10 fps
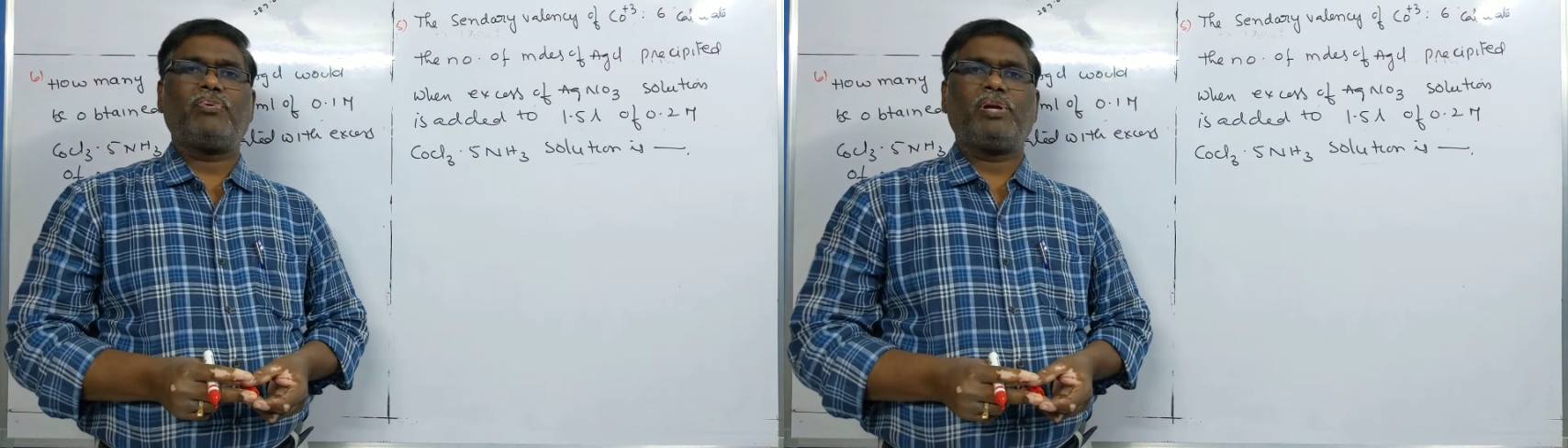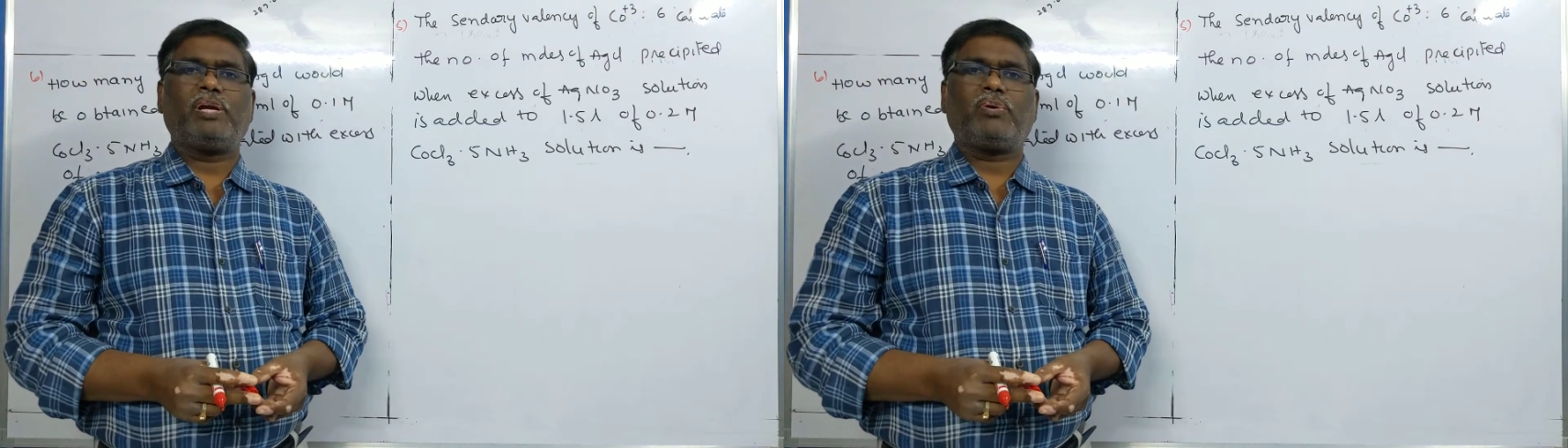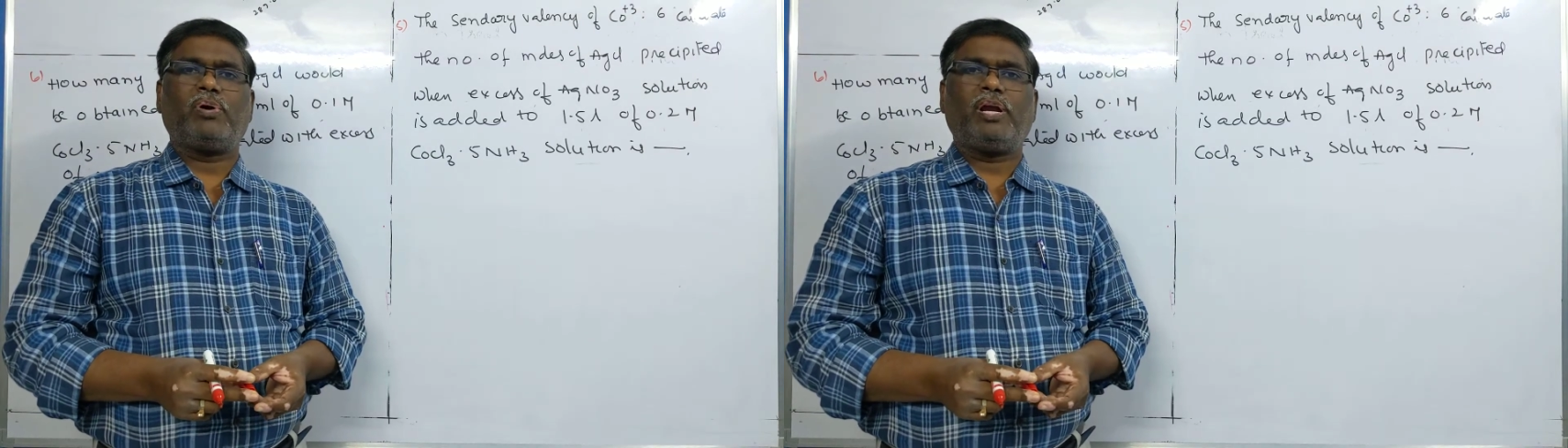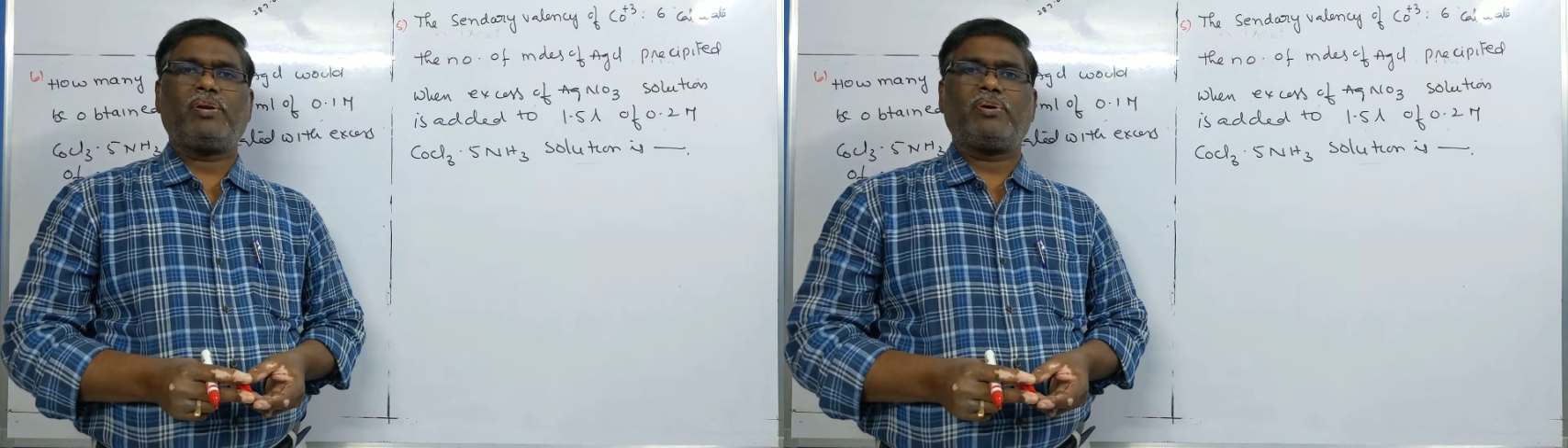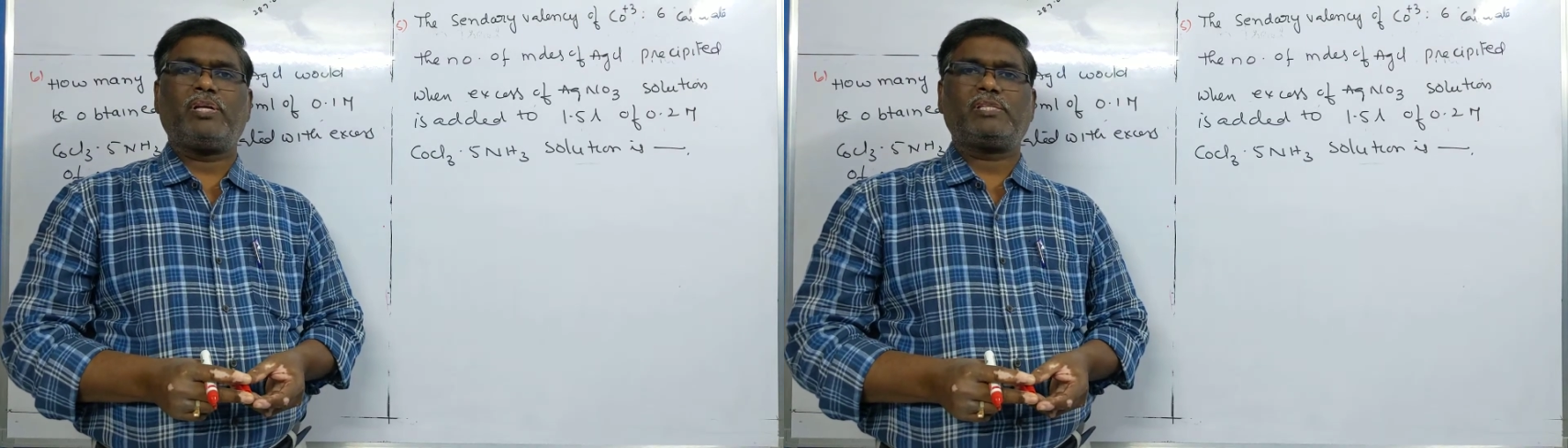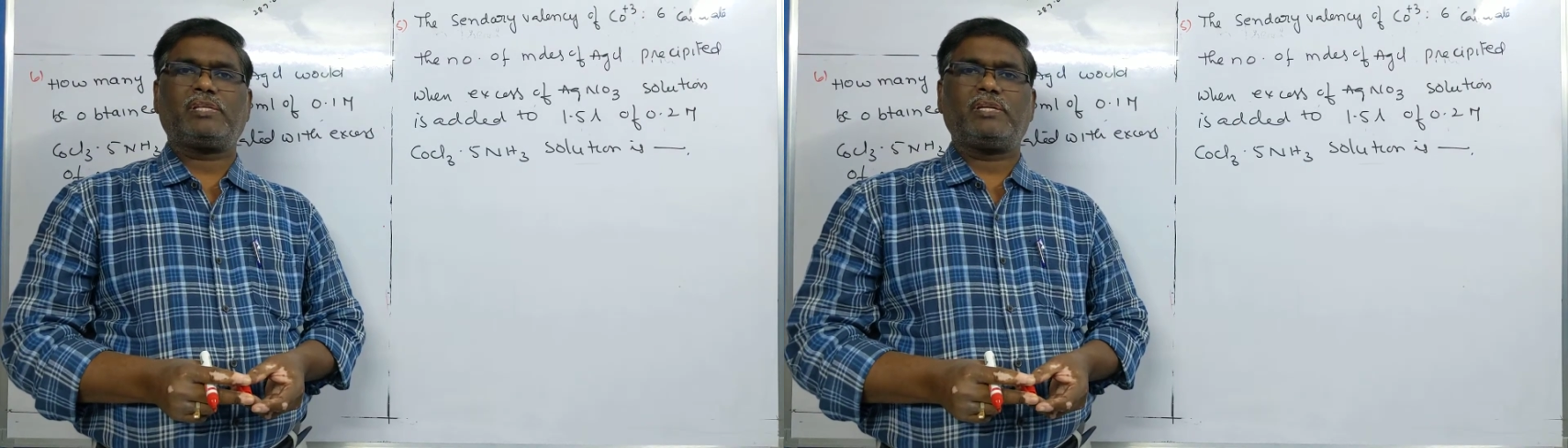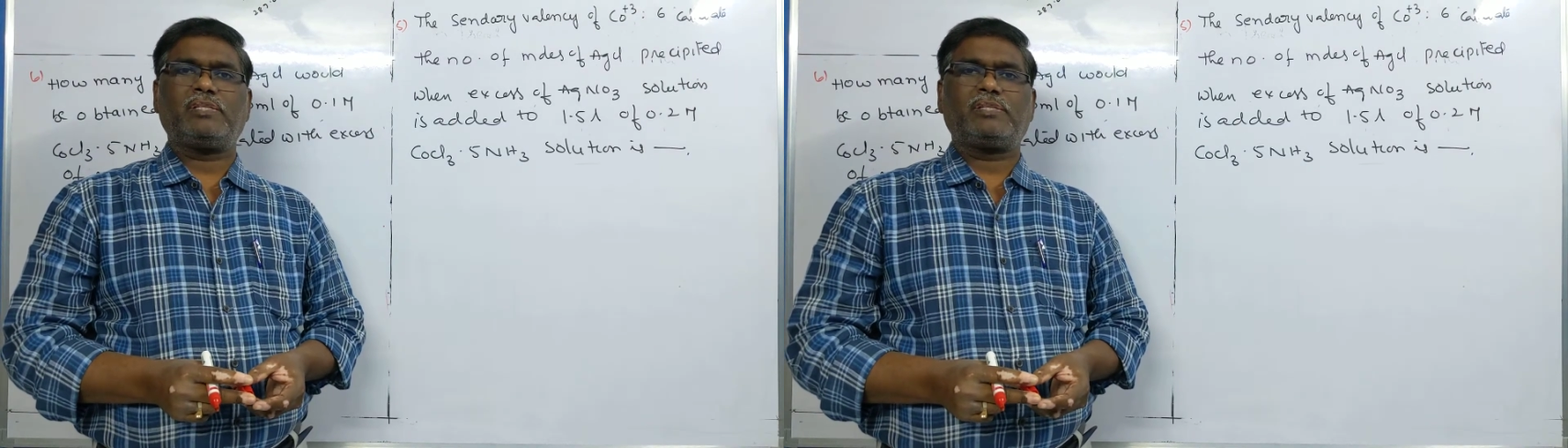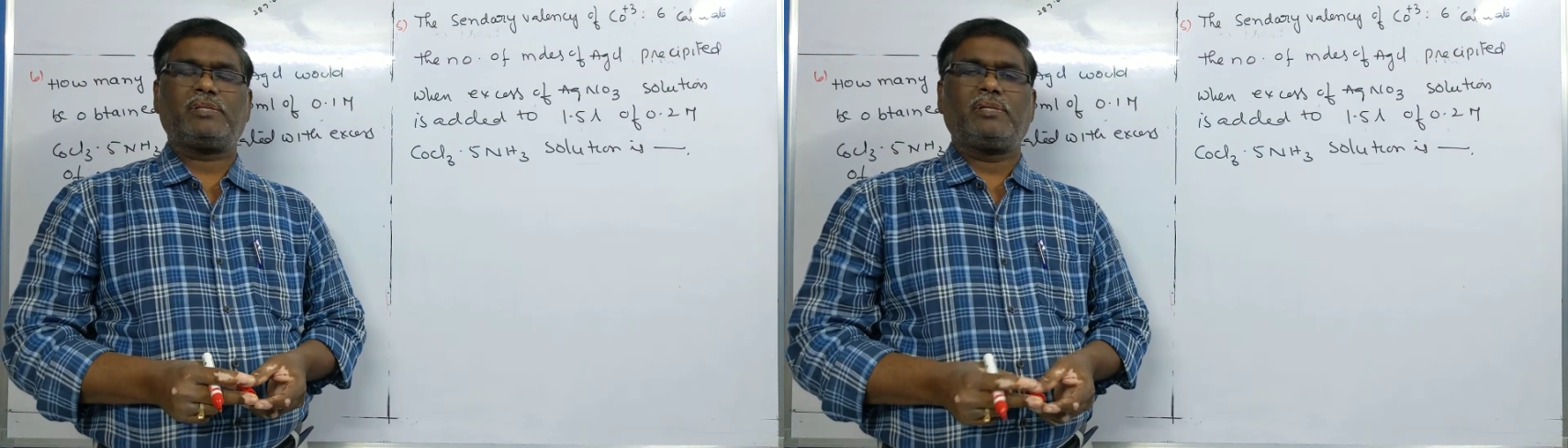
we are going to discuss